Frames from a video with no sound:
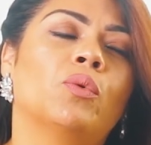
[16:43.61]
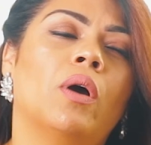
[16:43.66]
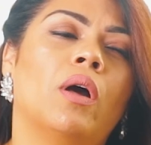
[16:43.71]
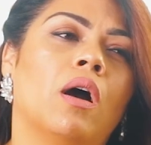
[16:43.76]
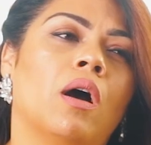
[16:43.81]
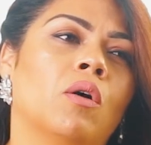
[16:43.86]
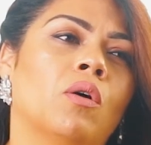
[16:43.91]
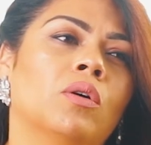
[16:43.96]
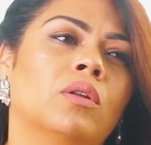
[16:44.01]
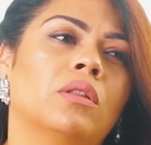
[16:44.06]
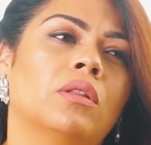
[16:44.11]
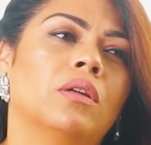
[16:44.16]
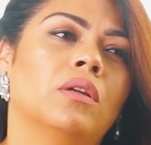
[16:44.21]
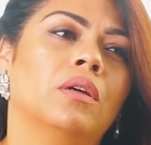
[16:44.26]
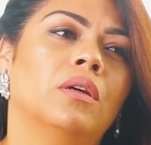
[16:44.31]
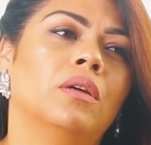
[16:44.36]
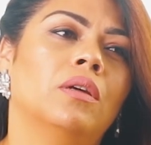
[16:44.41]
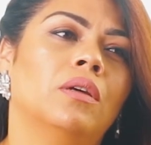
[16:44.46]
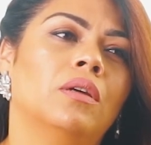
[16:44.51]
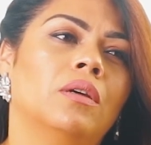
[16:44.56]
health,
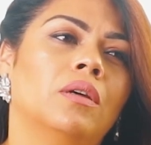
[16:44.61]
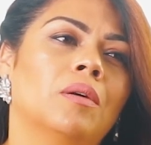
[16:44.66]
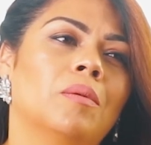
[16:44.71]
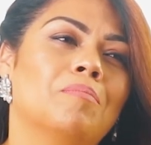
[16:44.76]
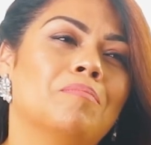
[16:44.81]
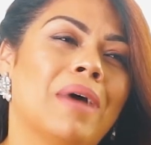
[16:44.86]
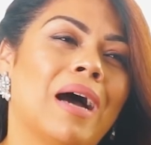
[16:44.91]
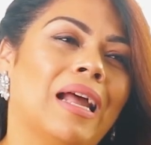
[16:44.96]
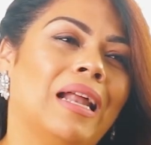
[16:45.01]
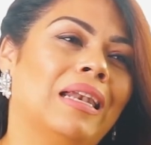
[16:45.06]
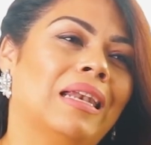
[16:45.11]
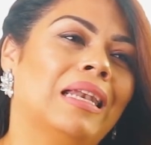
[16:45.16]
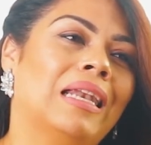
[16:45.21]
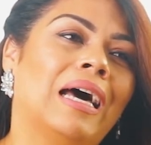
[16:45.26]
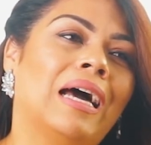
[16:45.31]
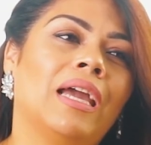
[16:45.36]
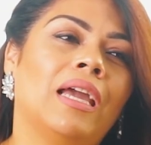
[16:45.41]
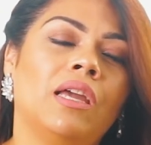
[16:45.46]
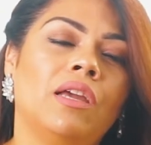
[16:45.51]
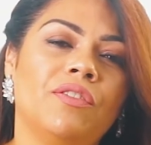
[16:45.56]
my
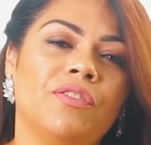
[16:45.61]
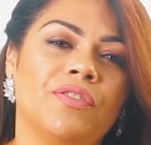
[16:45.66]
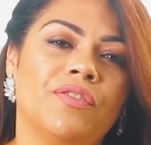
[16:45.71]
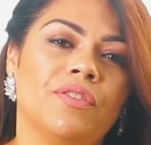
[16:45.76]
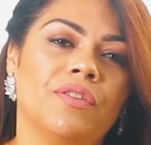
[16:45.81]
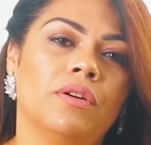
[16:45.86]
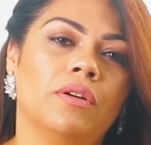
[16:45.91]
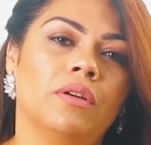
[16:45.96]
life,